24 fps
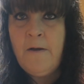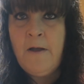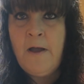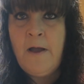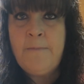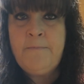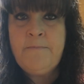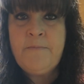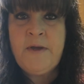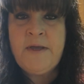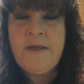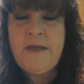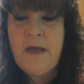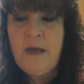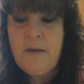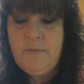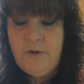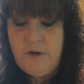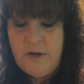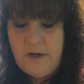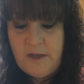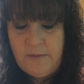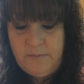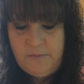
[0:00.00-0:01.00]
Um, but yeah,
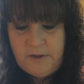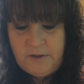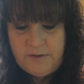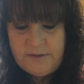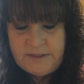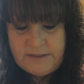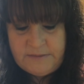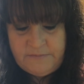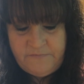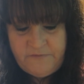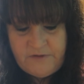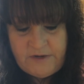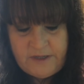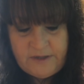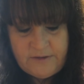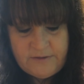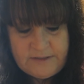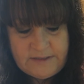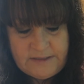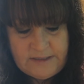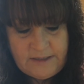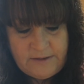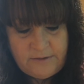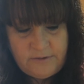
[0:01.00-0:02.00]
I'm going to upload some
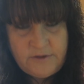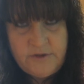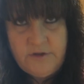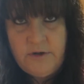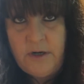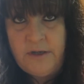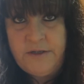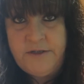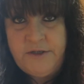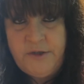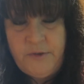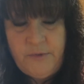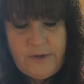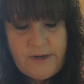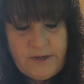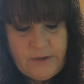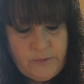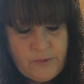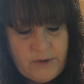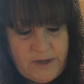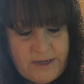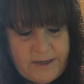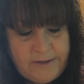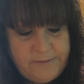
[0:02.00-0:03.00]
videos later. Try to
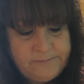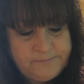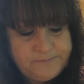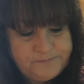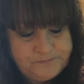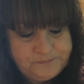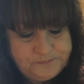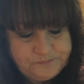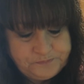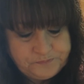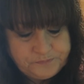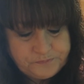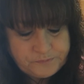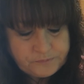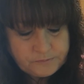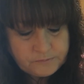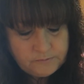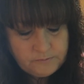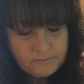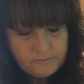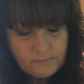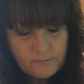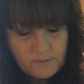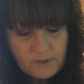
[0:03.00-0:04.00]
anyway.
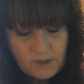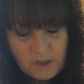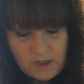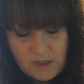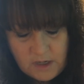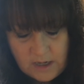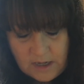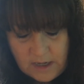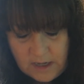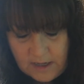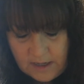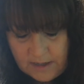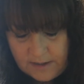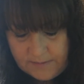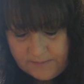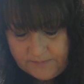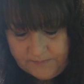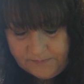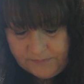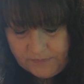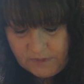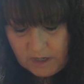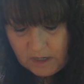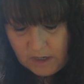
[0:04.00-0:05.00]
Uh,
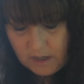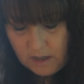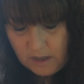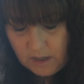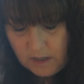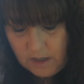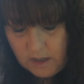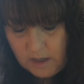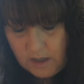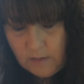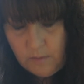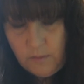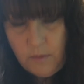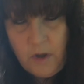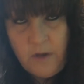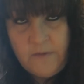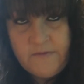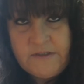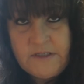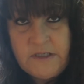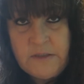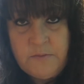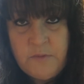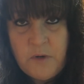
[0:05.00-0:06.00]
I'm
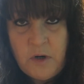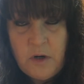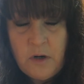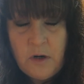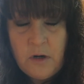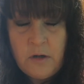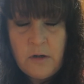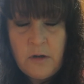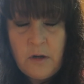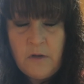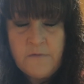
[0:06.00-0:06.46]
off tomorrow,